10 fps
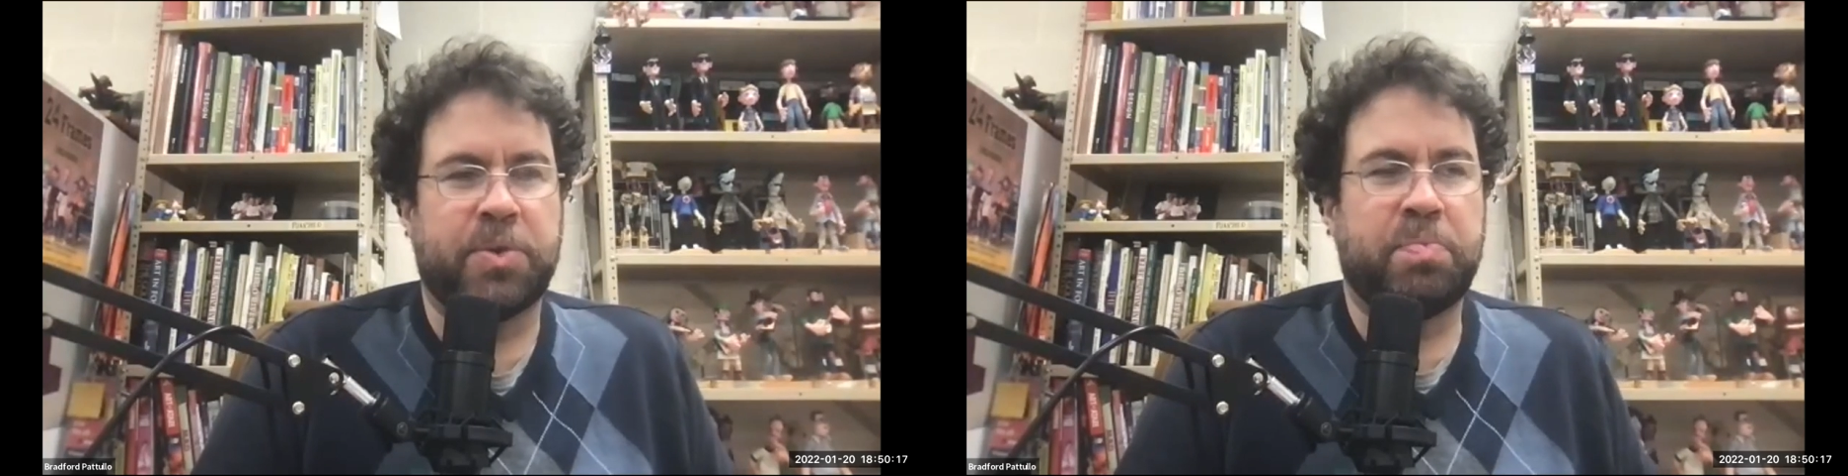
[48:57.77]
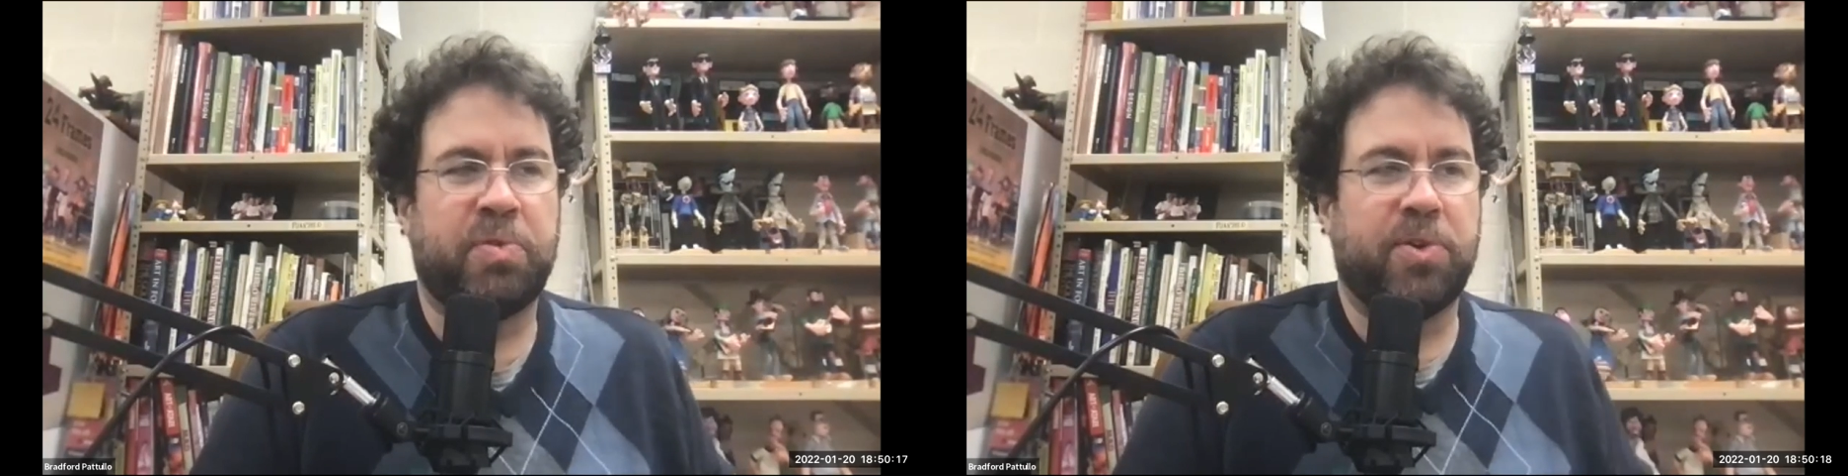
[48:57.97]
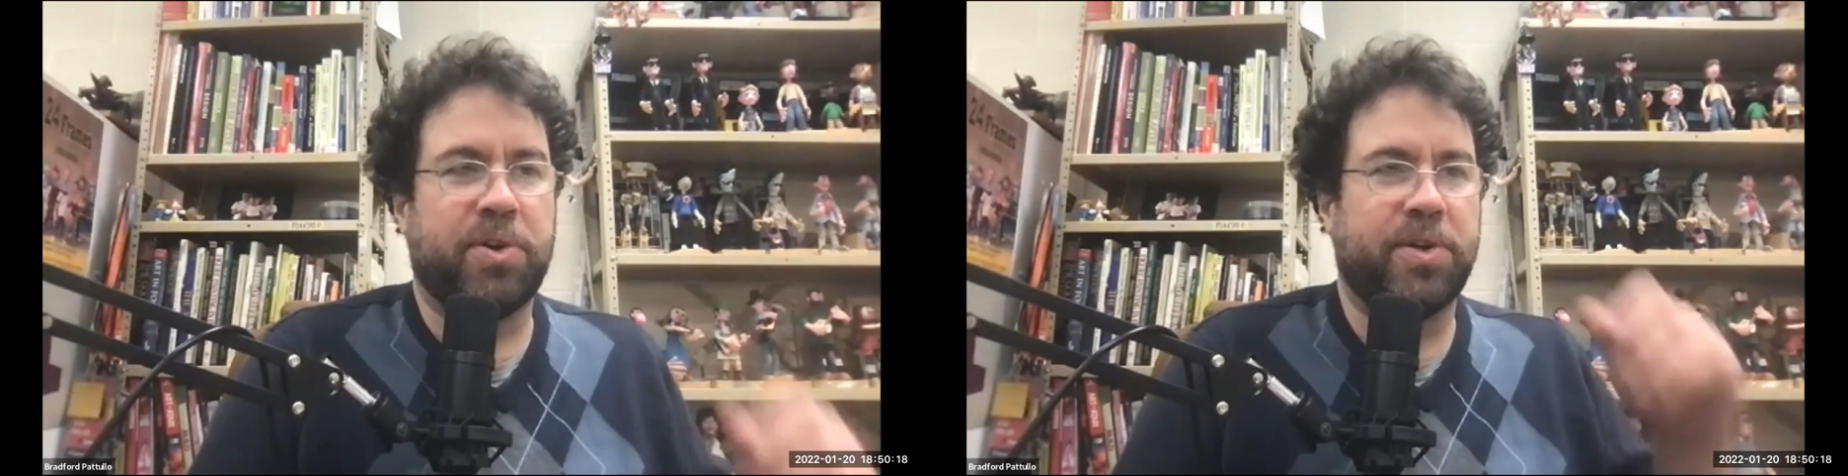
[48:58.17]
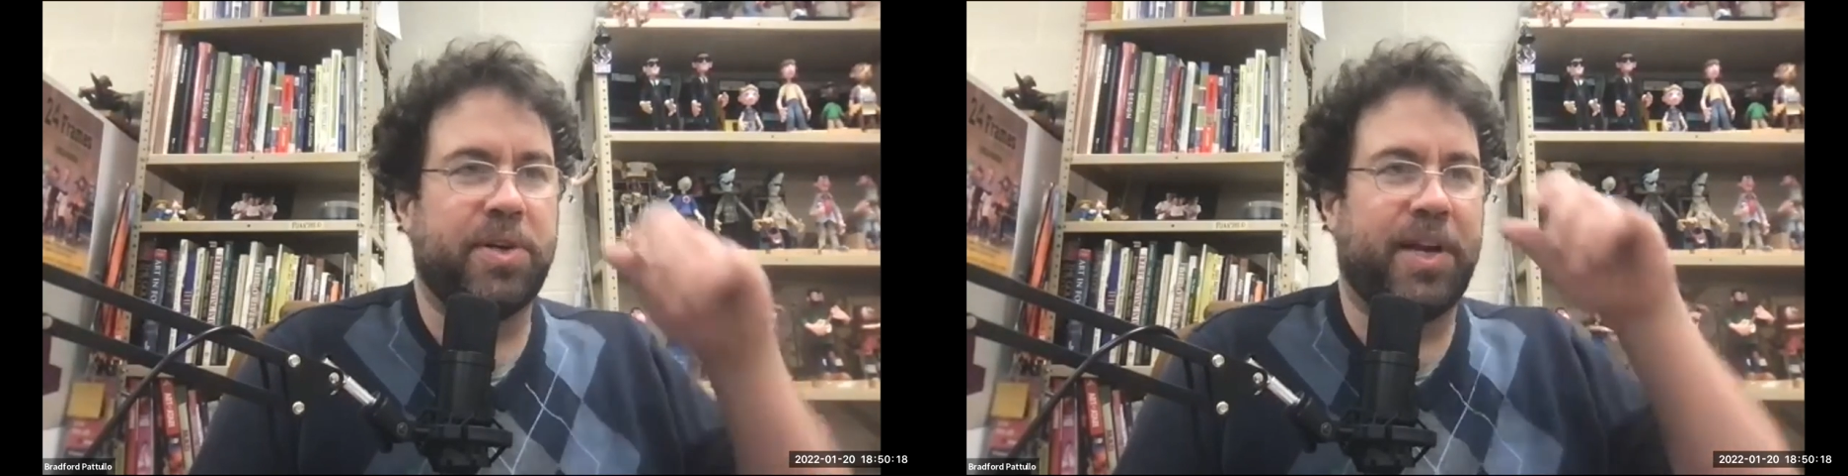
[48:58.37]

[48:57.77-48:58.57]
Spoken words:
poor,